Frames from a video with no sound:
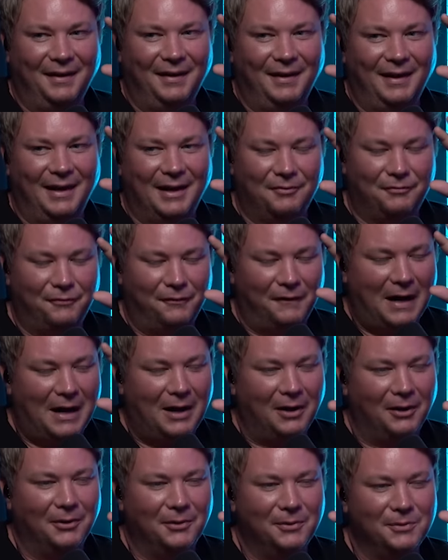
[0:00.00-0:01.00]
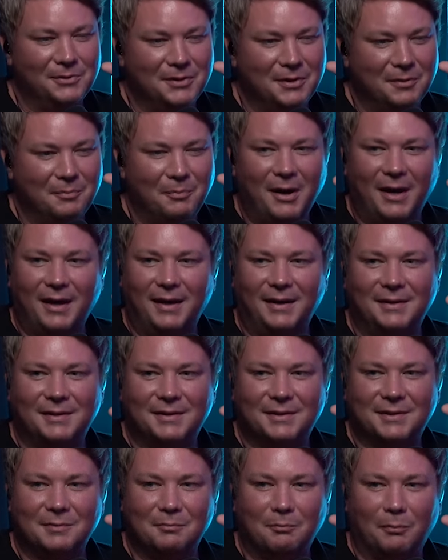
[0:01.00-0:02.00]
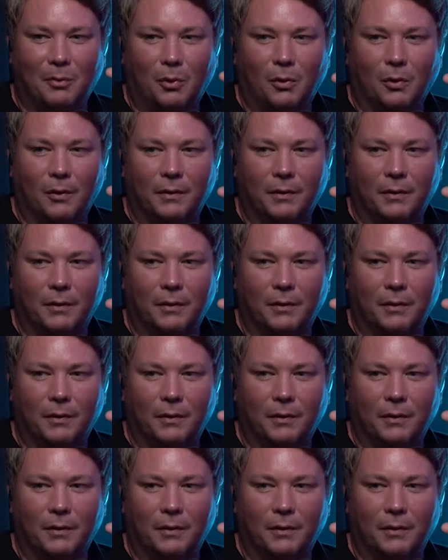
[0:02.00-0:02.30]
it follows the bass more.